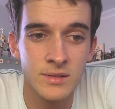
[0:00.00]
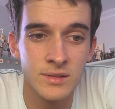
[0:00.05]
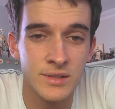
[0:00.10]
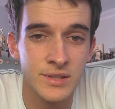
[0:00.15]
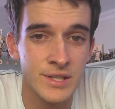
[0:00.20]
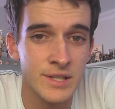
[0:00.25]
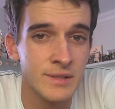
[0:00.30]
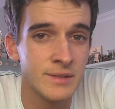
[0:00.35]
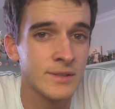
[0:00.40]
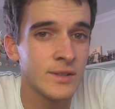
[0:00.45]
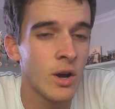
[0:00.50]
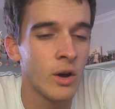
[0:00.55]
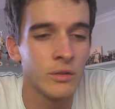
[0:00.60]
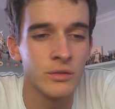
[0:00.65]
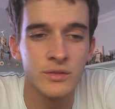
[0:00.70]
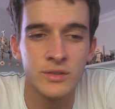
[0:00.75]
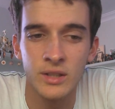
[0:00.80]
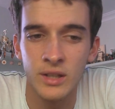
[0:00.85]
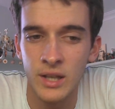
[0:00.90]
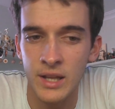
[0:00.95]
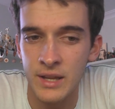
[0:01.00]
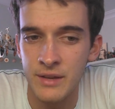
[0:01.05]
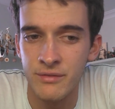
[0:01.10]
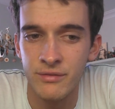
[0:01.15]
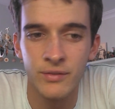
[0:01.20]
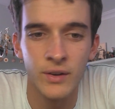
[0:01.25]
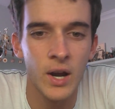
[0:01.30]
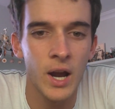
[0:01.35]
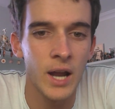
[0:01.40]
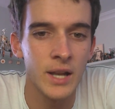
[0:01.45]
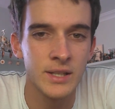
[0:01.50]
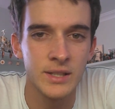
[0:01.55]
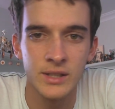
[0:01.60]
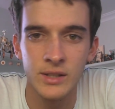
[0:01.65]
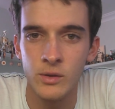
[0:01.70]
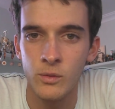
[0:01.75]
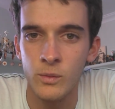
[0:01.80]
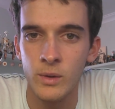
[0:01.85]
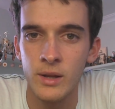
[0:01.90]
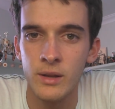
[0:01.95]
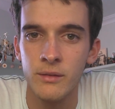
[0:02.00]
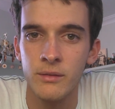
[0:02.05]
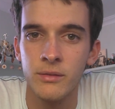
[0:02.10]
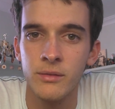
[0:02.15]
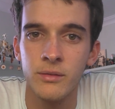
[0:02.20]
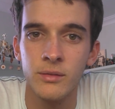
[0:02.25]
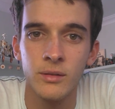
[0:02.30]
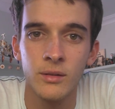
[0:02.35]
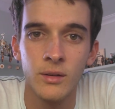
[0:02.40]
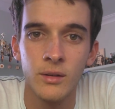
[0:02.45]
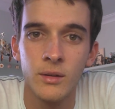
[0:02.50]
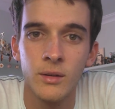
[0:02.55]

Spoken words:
she's constantly fighting with.